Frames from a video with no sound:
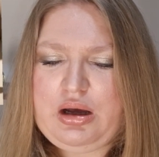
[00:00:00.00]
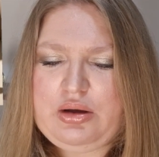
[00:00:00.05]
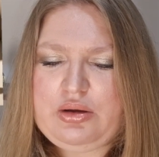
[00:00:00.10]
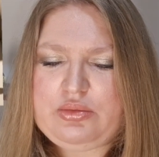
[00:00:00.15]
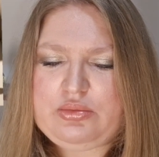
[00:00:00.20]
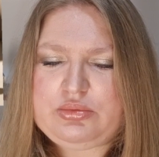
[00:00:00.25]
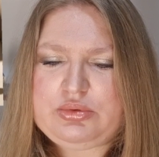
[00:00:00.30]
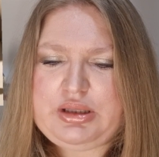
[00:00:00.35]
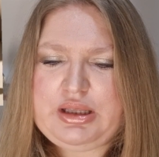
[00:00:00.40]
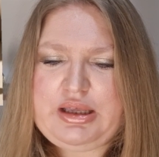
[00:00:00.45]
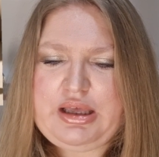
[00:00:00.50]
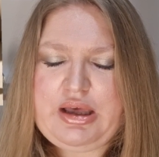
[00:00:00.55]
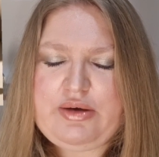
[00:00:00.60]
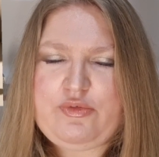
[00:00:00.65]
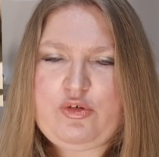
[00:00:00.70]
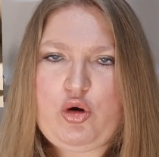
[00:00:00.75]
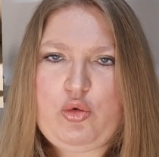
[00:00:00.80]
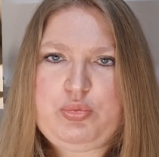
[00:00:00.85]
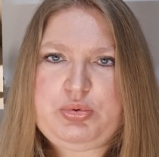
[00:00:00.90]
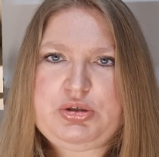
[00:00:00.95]
they have
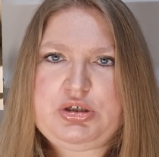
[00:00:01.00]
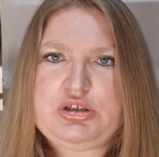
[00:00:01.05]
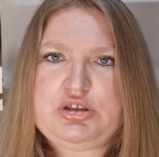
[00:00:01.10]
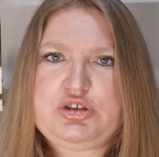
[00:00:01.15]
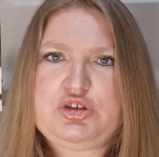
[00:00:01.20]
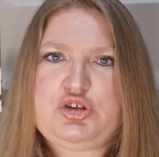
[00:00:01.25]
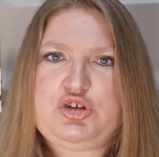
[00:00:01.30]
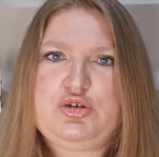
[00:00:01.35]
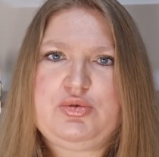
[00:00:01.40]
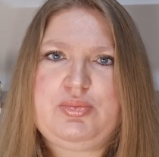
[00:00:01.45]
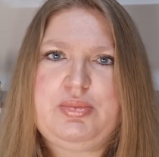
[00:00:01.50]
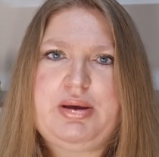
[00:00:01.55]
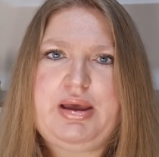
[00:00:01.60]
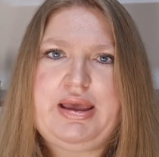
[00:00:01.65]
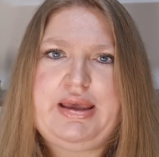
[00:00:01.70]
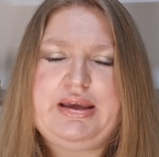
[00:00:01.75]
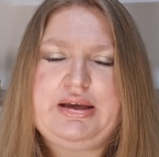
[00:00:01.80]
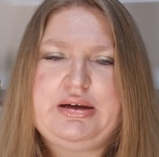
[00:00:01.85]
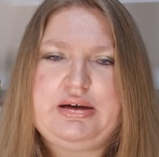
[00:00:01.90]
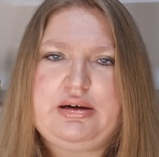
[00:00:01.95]
opted to
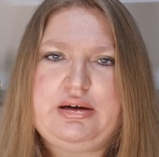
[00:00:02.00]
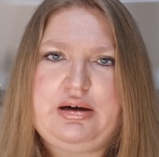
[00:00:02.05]
make